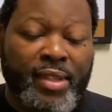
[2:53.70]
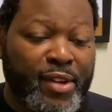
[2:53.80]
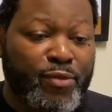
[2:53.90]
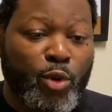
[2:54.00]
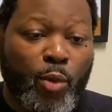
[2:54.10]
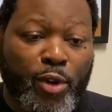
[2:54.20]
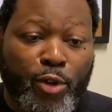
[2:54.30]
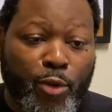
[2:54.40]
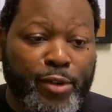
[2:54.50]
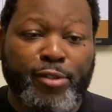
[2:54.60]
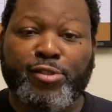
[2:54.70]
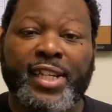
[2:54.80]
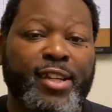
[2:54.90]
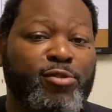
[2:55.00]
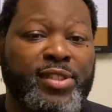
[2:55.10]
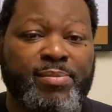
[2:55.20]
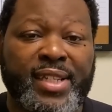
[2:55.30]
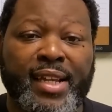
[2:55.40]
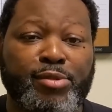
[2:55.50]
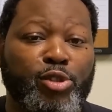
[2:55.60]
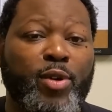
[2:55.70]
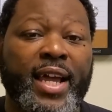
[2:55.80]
if you want to grow your channel, sometimes you